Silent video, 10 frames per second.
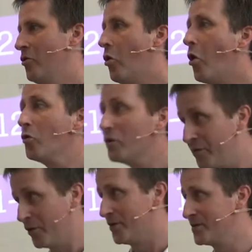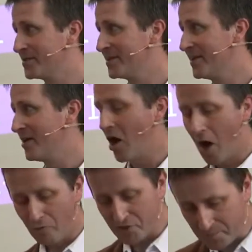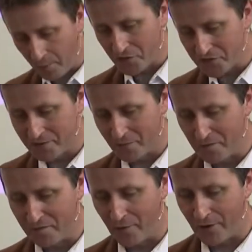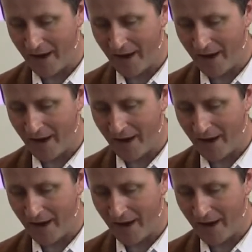All of us are responsible for